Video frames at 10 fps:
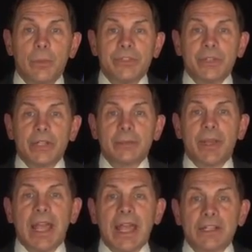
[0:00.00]
We talked
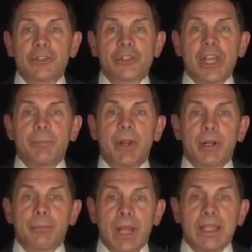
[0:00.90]
about how to shape
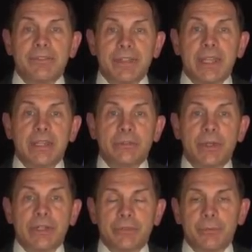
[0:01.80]
our MyVA
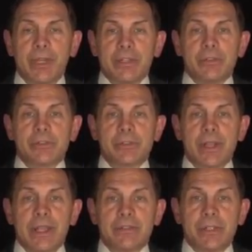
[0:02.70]
transformation
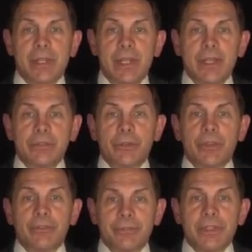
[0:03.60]
strategy
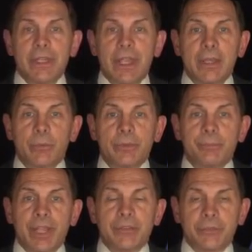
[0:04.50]
so that VA
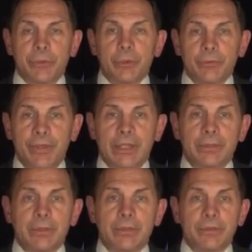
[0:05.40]
would best serve
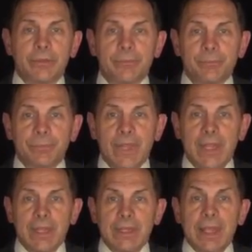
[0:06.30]
veterans.
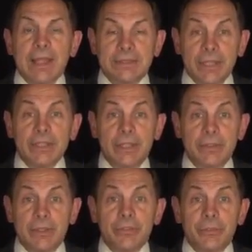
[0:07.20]
I tell
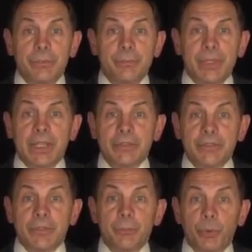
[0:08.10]
you this
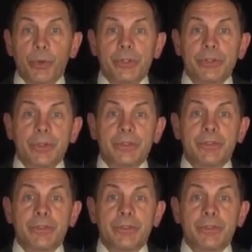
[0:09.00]
because it's important you